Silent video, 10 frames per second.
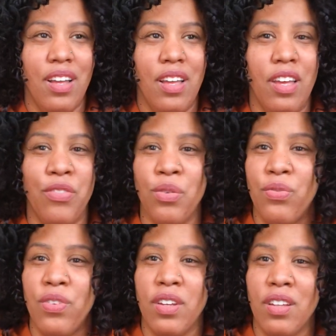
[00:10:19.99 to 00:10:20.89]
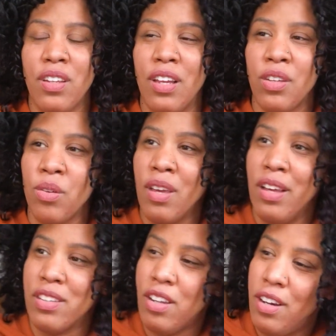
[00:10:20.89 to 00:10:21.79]
If you feel like you
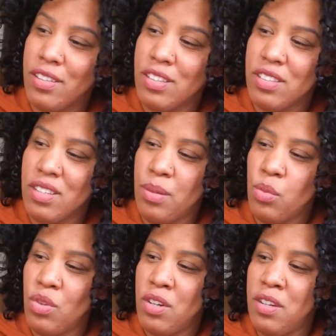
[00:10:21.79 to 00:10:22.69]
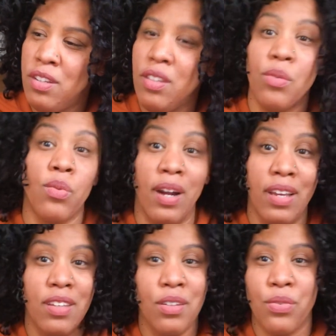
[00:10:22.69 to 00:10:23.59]
can't talk to someone,
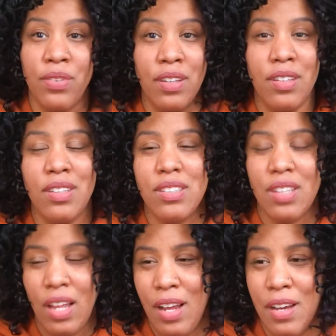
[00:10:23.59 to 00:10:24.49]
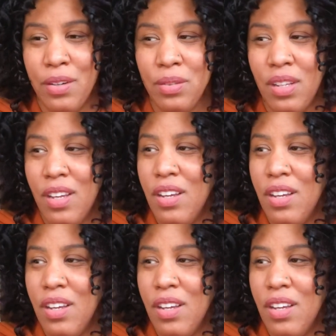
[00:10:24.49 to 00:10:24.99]
write your feelings down